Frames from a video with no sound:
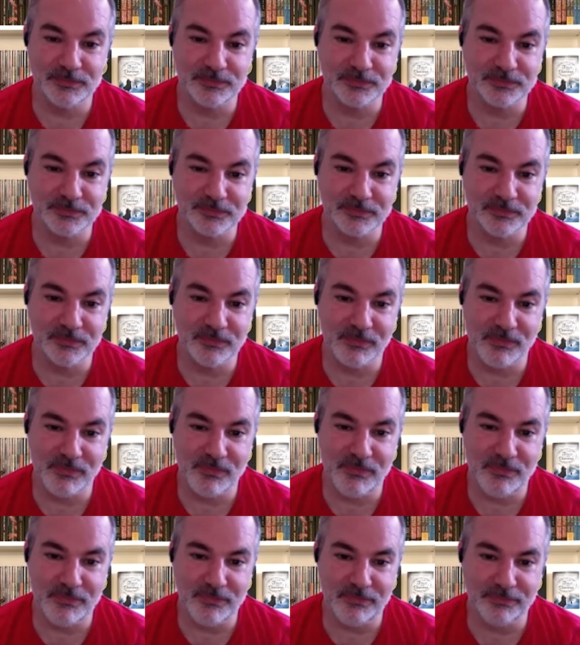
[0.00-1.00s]

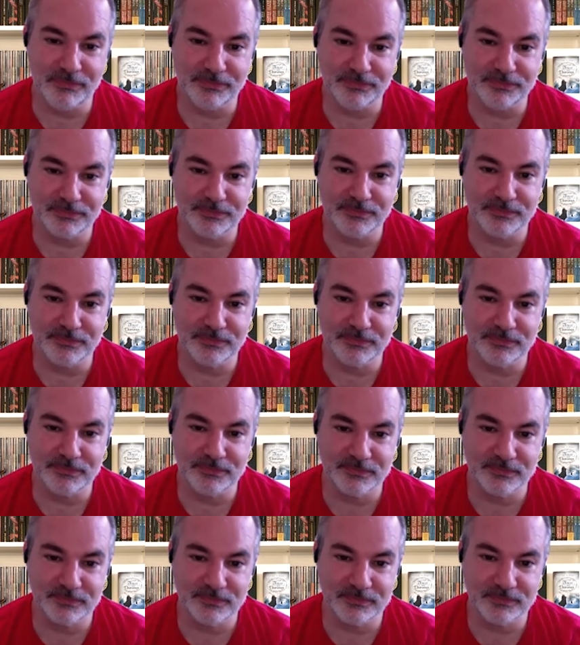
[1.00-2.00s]

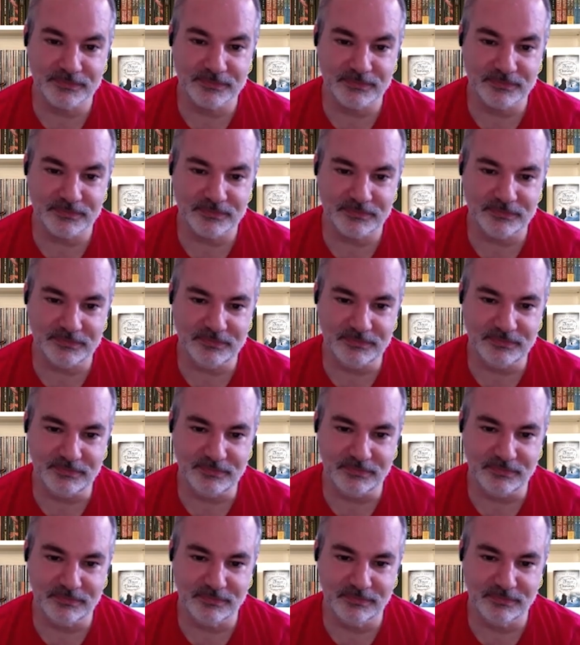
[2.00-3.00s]

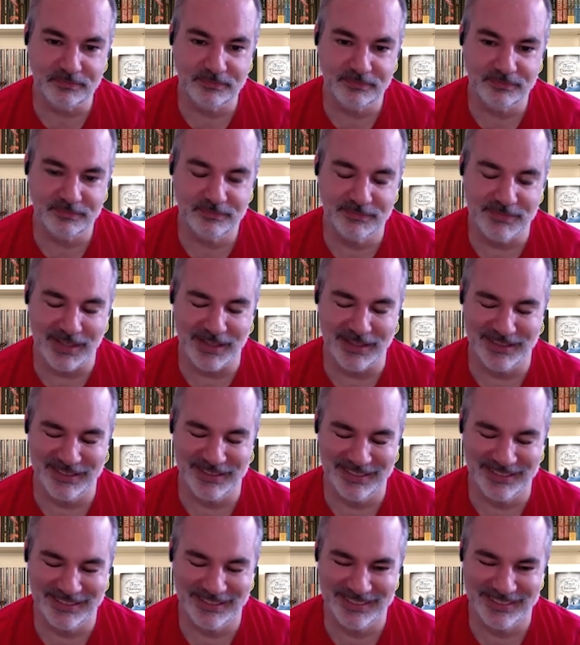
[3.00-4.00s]

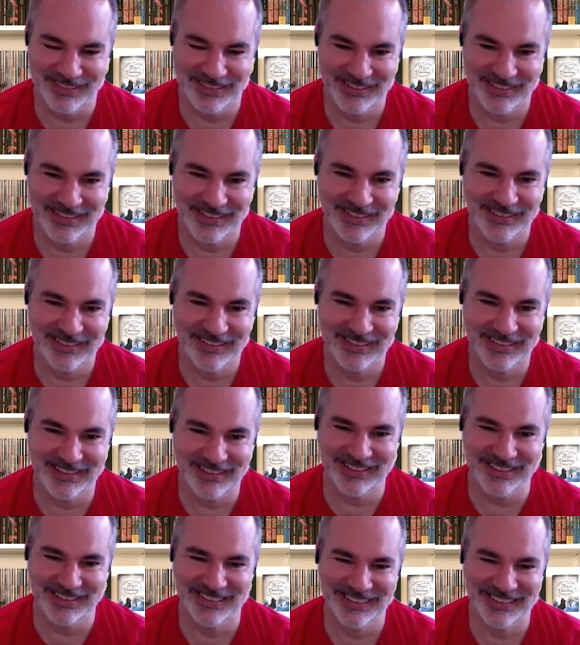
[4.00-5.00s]

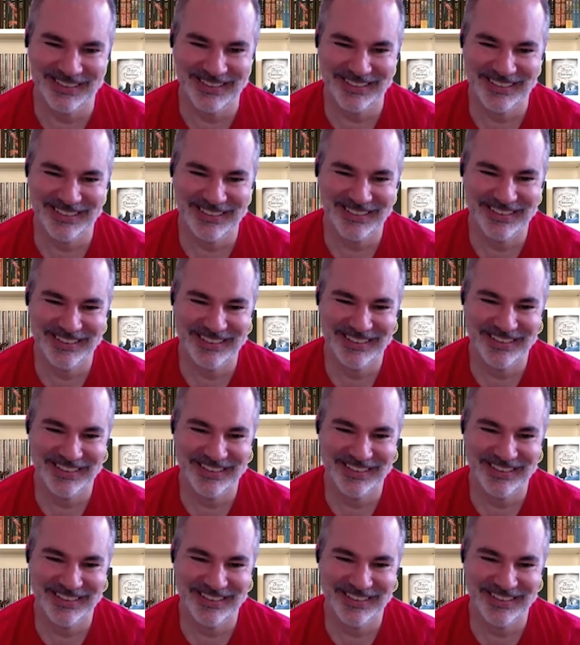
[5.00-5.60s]
(not speaking)